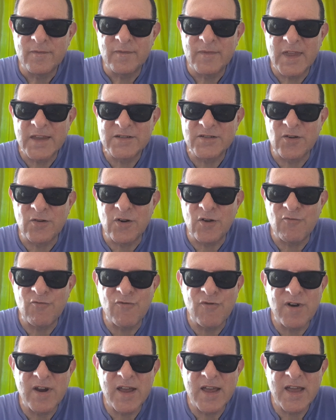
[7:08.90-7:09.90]
That's going to
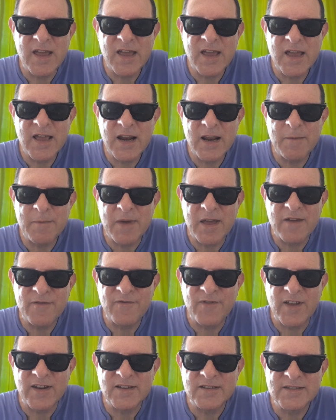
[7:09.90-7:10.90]
really be
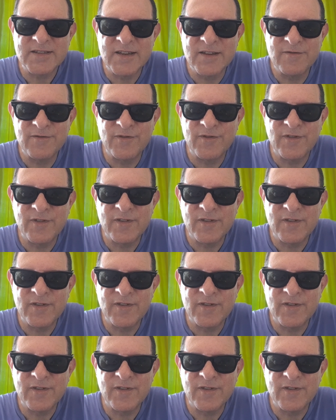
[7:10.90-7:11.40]
offensive.